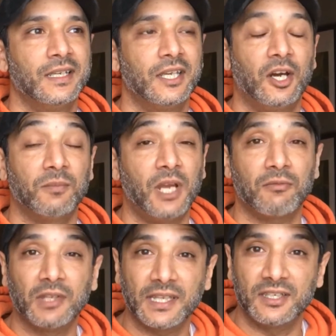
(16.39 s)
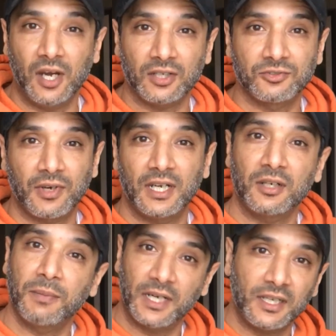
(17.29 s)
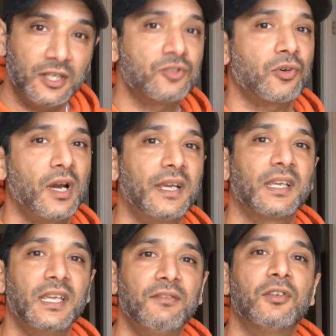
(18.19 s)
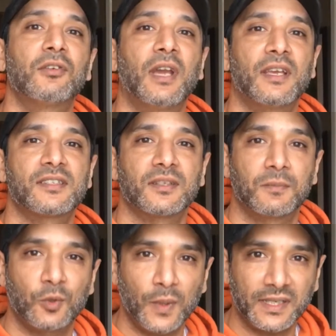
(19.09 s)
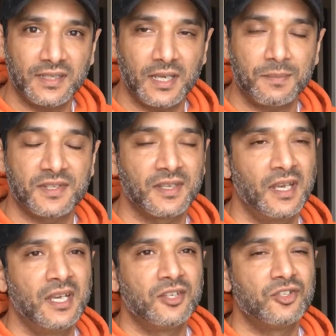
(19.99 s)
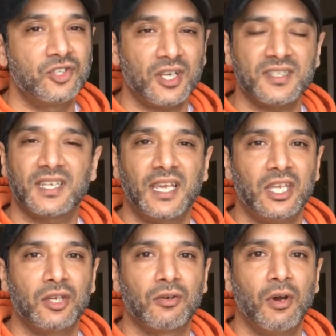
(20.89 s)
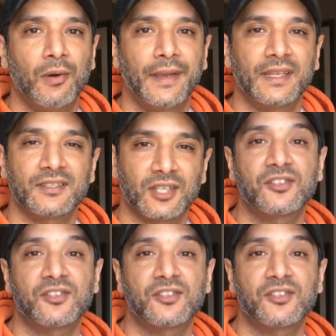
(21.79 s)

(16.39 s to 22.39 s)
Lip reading: You know, I'm not really a dog trainer, but I'm going to try and give you guys some quick tips just to get you going.